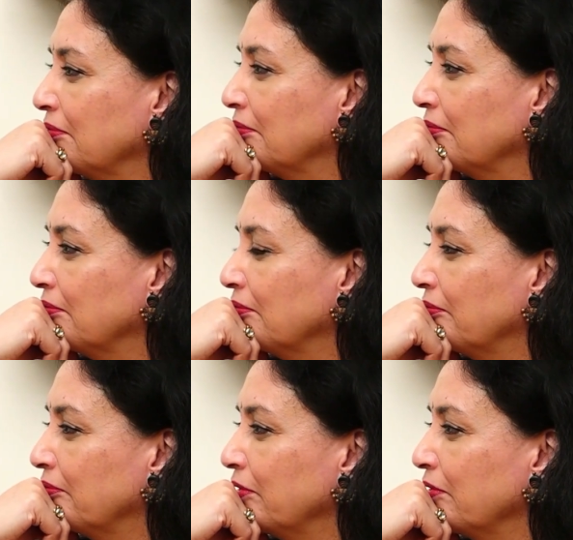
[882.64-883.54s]
Dharma is
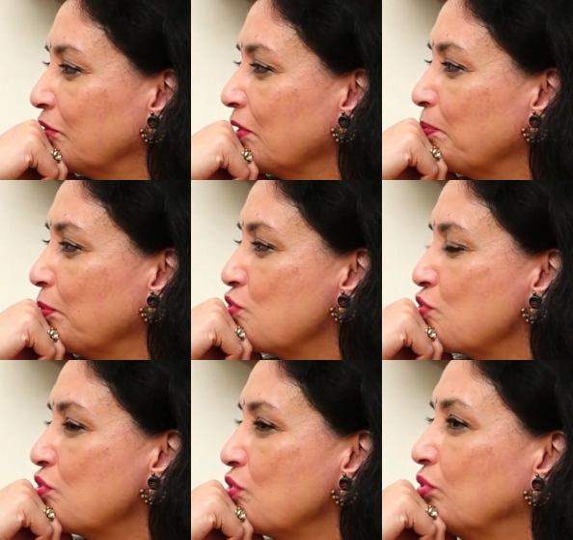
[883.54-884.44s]
what you are supposed
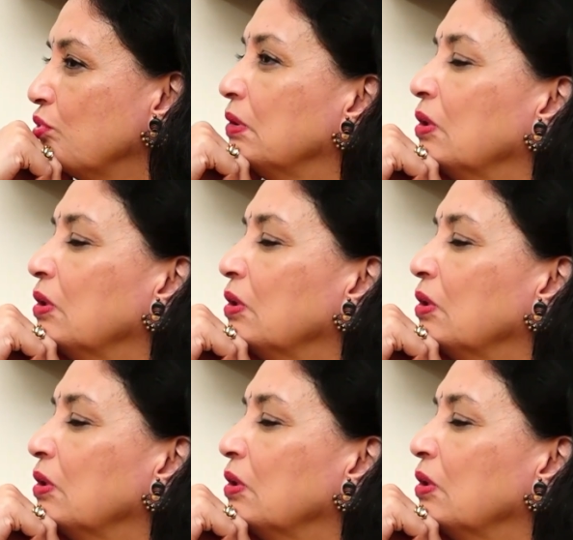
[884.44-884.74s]
to do.